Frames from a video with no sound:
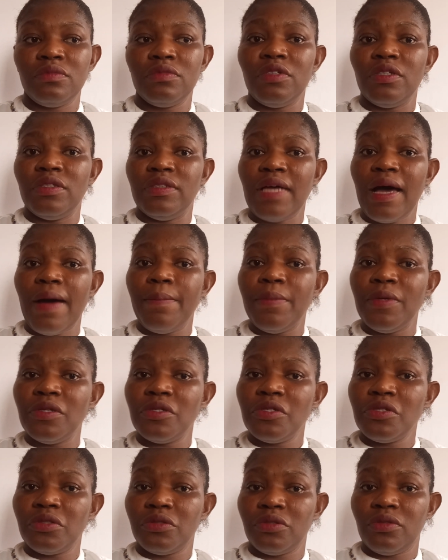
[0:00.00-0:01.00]
the
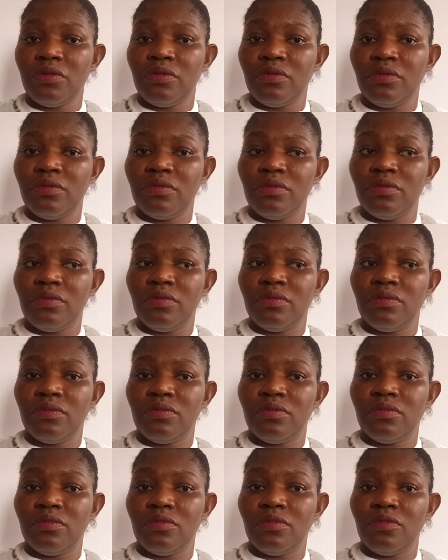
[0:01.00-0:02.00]
damage,
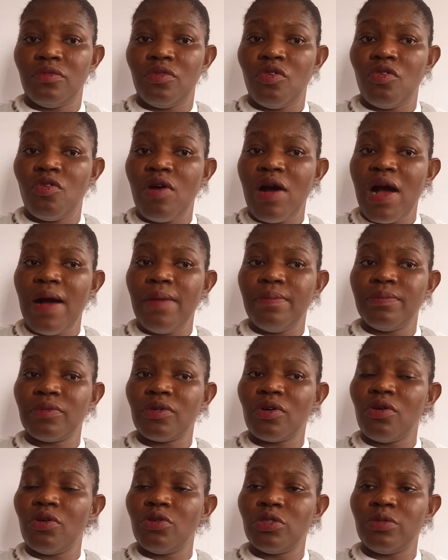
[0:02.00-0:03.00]
or harm
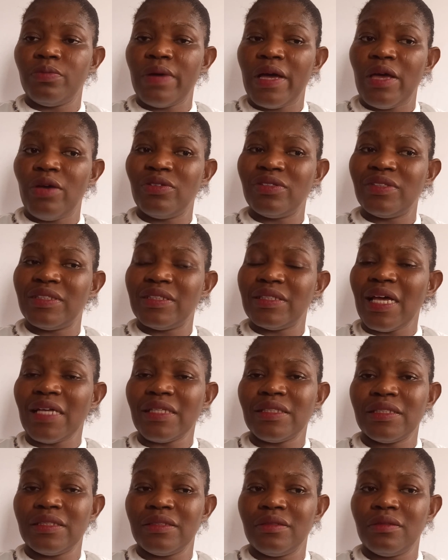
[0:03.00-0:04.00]
caused by
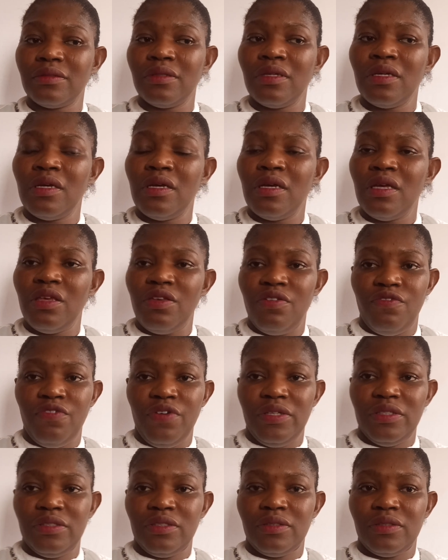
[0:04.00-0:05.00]
uncertain
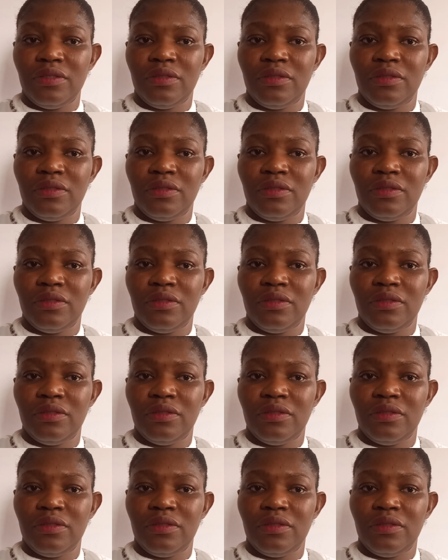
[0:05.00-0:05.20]
events.